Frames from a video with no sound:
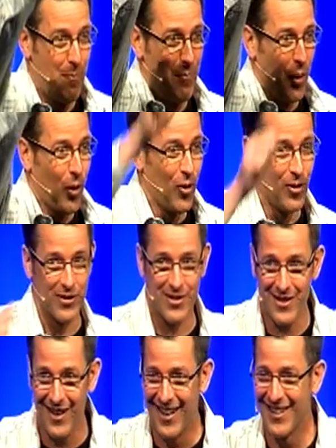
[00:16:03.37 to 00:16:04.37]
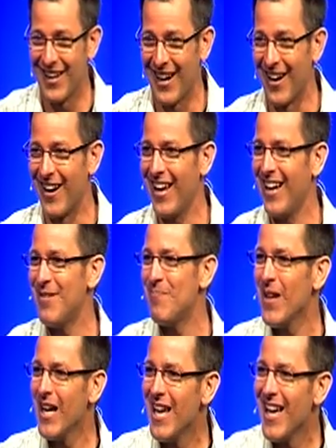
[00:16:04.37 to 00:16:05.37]
poles on there. And
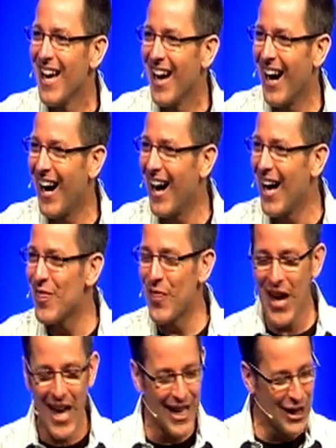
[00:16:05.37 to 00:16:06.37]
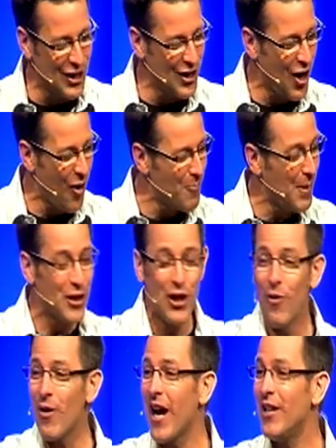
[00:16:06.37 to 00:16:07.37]
but you know
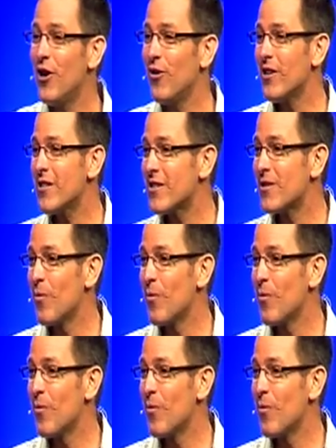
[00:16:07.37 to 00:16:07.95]
what I noticed?